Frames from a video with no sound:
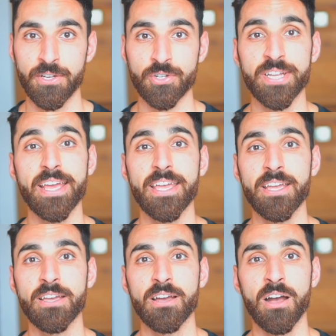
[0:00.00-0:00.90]
you're
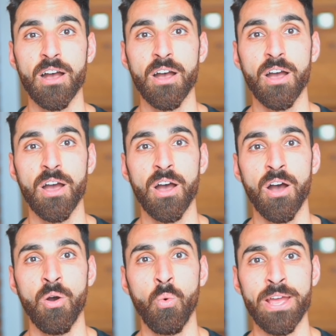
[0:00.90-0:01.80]
taking
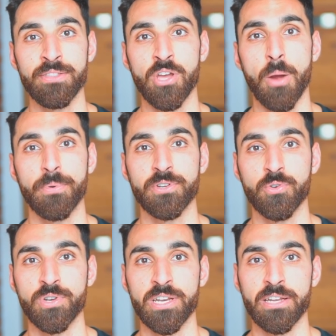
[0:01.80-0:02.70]
away the
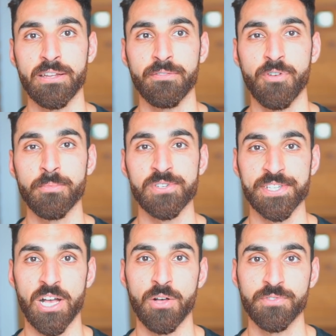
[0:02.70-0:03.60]
opportunity from
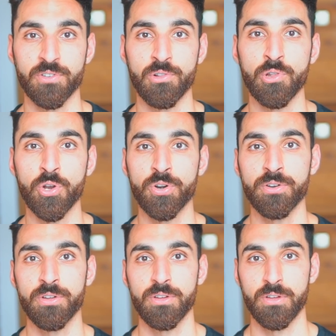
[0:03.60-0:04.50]
yourself to
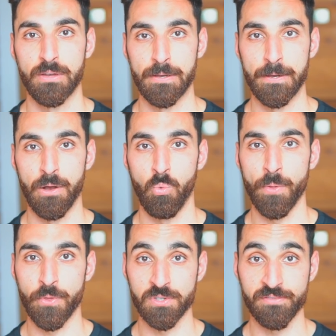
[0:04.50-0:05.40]
learn
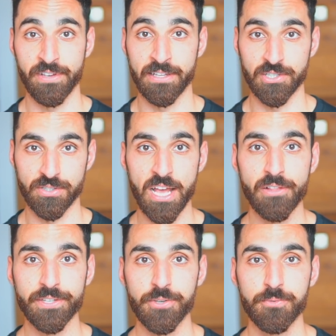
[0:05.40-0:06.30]
what those feelings are
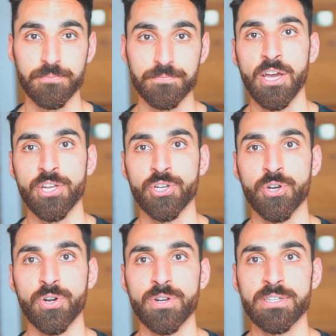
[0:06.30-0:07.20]
telling you.
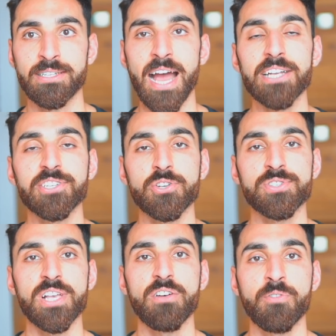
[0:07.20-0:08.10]
You're detaching
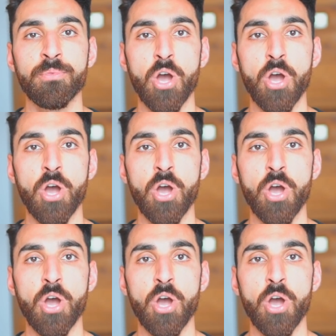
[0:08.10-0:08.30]
yourself from the